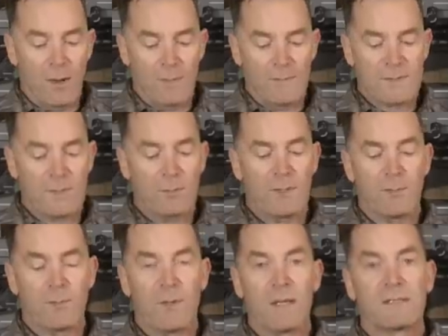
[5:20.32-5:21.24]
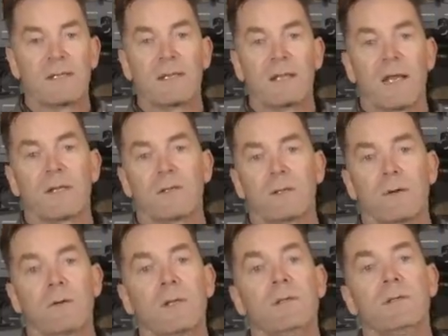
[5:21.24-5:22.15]
Obviously, with it being single action
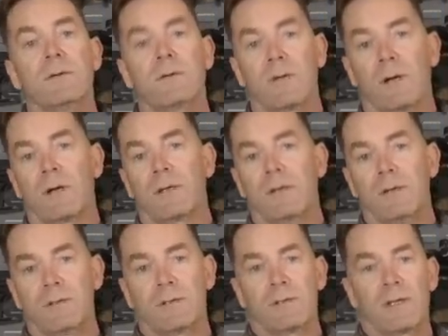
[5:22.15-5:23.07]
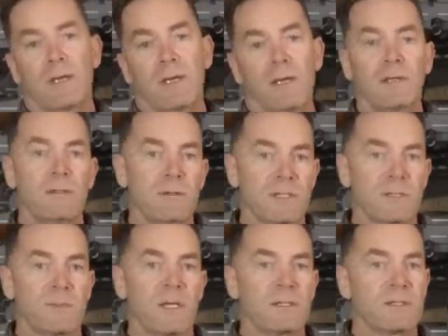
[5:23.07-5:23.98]
only, you can't use it in
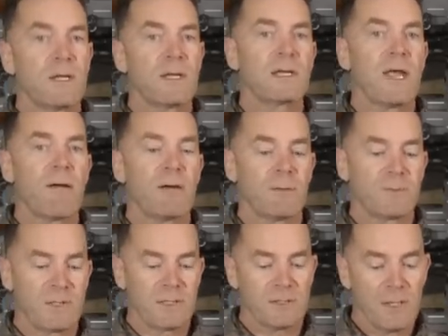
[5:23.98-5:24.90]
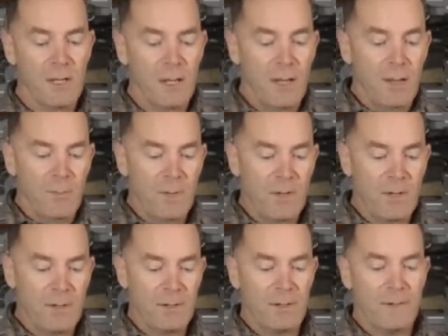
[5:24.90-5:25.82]
USPSA carry optics.
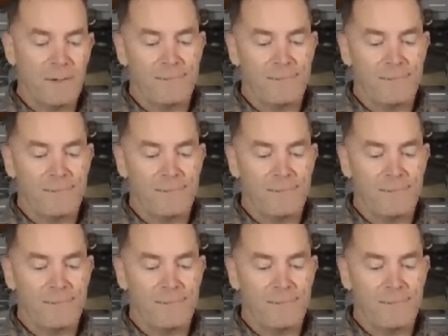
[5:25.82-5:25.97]
But